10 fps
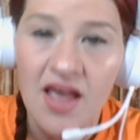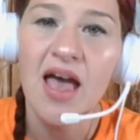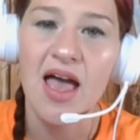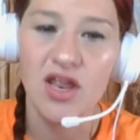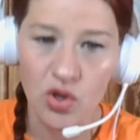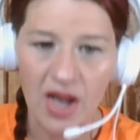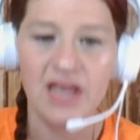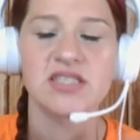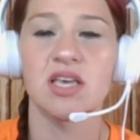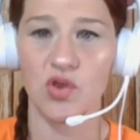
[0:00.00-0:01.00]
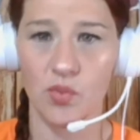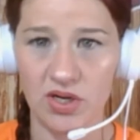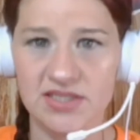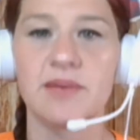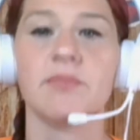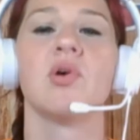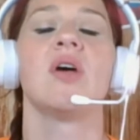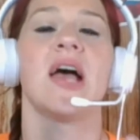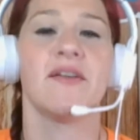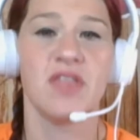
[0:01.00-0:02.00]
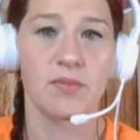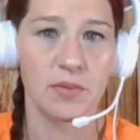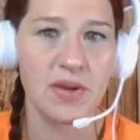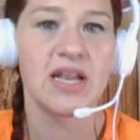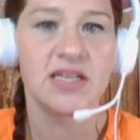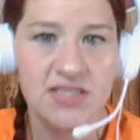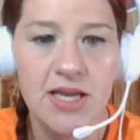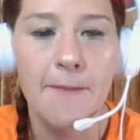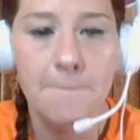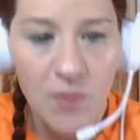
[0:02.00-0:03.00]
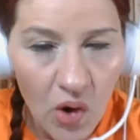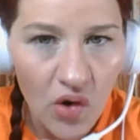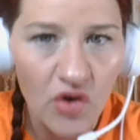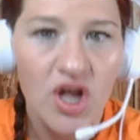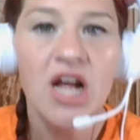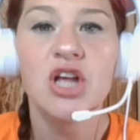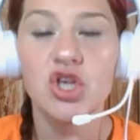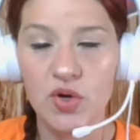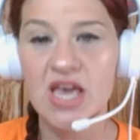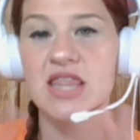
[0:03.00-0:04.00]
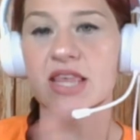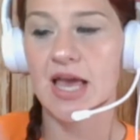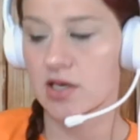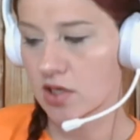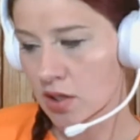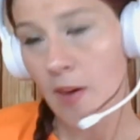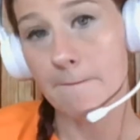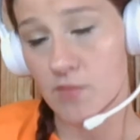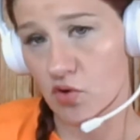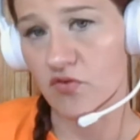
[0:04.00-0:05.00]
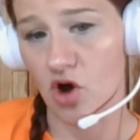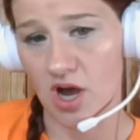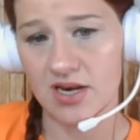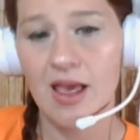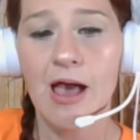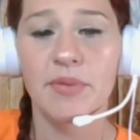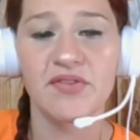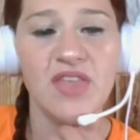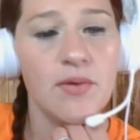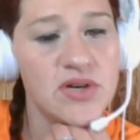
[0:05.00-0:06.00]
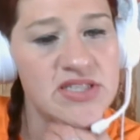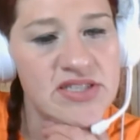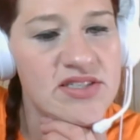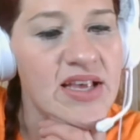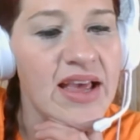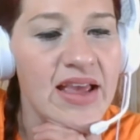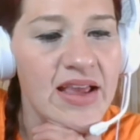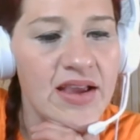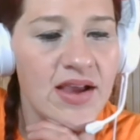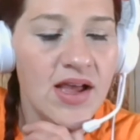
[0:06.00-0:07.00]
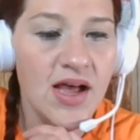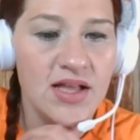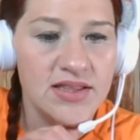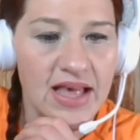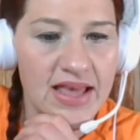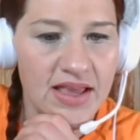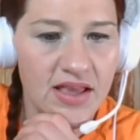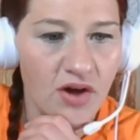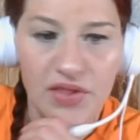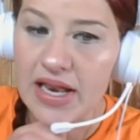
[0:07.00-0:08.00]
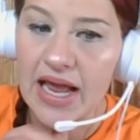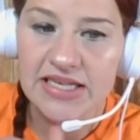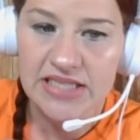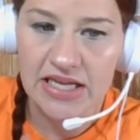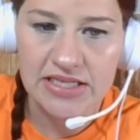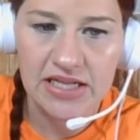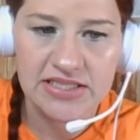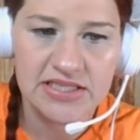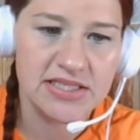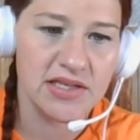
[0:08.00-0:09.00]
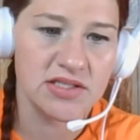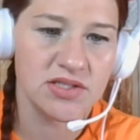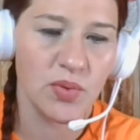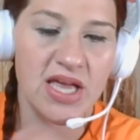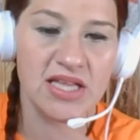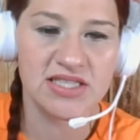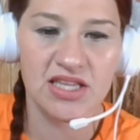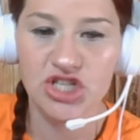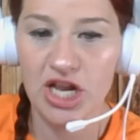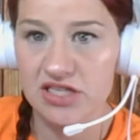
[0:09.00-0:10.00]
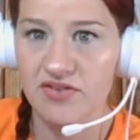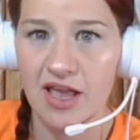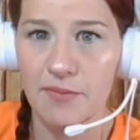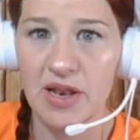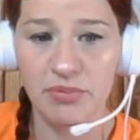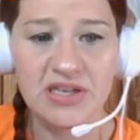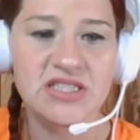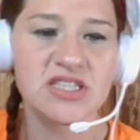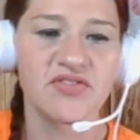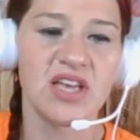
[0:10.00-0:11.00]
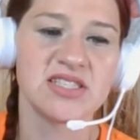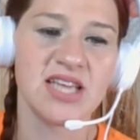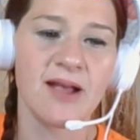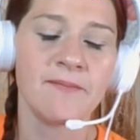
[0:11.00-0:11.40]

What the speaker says: and you isolate the word symbol, have them repeat it symbol, you can then move on. But if they were to say, like on the next sentence, it says, we can see the Chinese flag in many places. If they say,